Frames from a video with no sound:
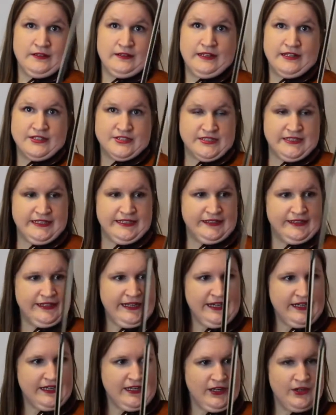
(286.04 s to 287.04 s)
There's a little
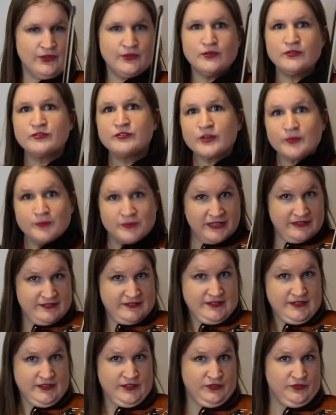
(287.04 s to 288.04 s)
echo from that
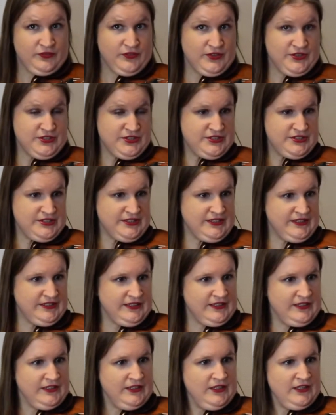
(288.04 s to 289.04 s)
first
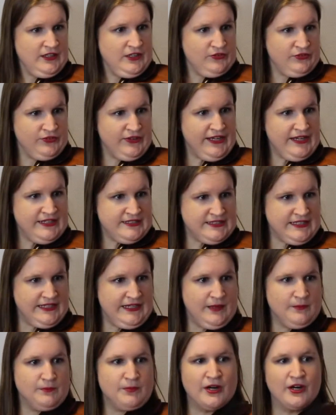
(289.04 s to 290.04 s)
phrase. Then
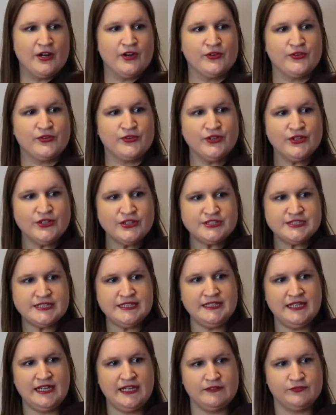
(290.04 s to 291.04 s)
in bar
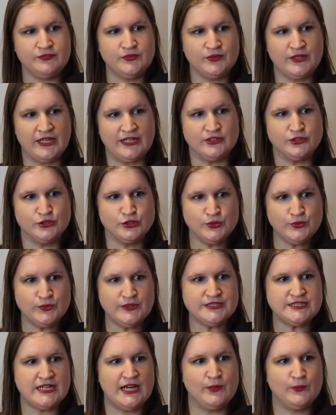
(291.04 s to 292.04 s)
13, if you can do
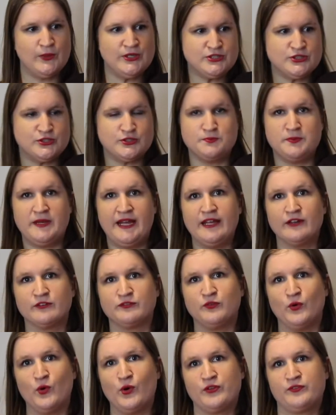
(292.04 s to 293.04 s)
it, I want you to play a
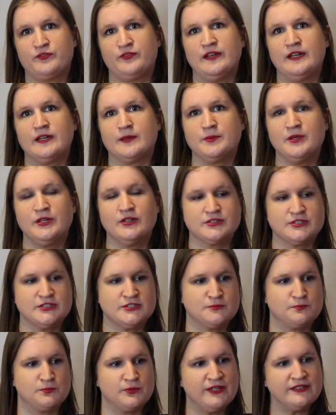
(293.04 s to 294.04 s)
4th finger, because
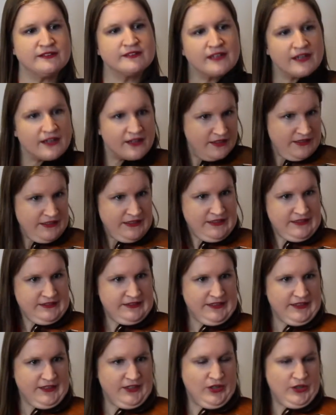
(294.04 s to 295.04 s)
it's prettier
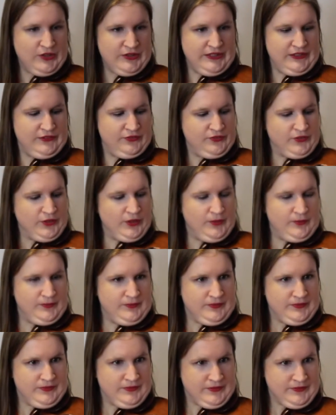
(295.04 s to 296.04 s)
than going
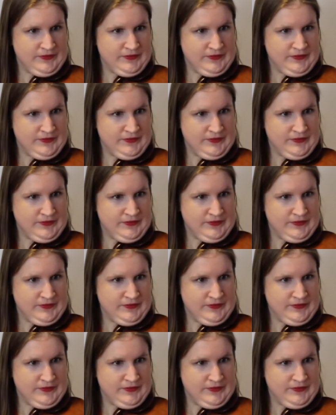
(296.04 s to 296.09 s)
from